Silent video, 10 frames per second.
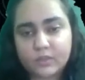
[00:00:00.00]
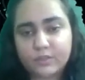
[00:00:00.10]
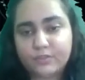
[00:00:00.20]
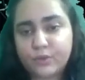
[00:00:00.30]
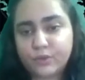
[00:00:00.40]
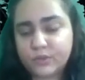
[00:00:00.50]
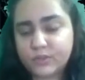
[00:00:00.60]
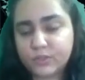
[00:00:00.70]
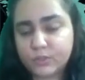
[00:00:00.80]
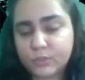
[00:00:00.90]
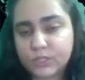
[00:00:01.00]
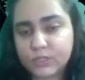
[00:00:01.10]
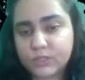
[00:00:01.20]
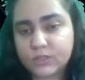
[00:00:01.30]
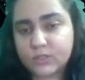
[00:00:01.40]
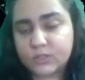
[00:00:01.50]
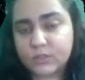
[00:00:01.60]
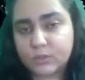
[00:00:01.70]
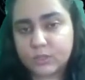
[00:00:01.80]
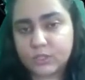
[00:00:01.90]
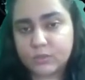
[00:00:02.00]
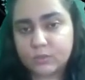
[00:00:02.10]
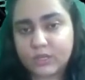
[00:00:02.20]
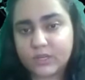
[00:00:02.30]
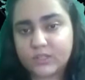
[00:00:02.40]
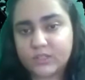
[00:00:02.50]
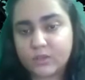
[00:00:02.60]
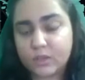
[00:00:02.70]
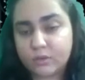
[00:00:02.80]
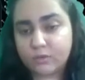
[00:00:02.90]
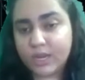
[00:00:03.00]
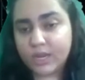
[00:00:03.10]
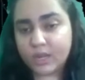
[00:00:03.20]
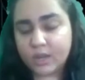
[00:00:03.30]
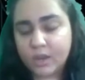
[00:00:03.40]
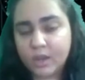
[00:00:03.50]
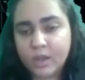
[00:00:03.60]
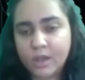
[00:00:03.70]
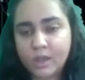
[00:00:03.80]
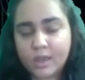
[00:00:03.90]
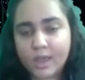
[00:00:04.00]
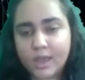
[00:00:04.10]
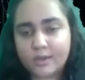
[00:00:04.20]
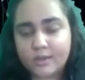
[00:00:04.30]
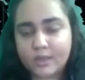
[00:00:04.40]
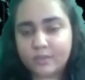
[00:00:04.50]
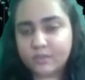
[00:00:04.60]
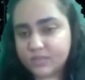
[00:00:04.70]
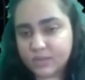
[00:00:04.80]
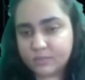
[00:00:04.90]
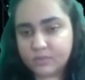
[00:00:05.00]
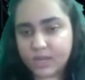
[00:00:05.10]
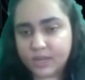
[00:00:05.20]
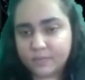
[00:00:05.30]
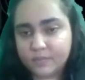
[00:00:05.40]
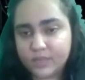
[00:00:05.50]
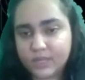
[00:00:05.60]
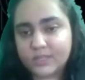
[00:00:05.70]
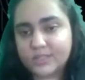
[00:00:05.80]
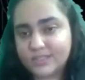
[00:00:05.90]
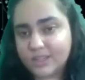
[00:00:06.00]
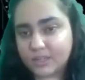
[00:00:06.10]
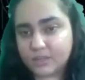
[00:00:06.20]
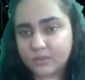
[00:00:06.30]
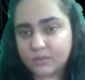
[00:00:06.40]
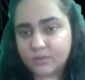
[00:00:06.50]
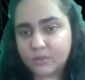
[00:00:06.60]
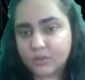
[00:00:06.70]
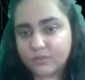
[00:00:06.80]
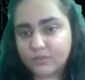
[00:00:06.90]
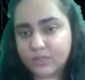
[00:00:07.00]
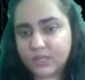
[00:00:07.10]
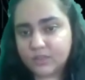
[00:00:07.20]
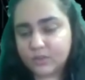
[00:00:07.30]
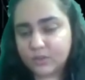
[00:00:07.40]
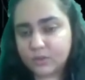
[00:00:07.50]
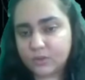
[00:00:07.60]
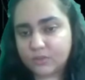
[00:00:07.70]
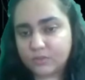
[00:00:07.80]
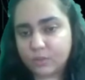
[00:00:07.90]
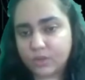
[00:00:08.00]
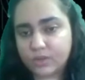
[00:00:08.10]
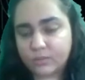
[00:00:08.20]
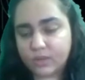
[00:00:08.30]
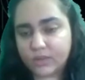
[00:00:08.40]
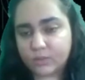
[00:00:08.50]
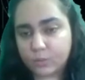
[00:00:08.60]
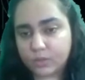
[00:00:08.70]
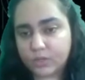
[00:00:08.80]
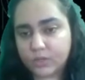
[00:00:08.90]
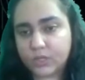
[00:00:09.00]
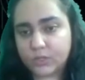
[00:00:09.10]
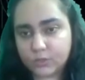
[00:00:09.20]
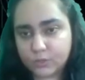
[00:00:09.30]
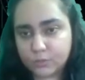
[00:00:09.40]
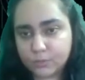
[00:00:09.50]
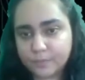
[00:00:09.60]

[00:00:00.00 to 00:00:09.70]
The fourth situation is the situation where it's raining and at the same time it is sunny. So if you take the total of 1 and 1, you get 2.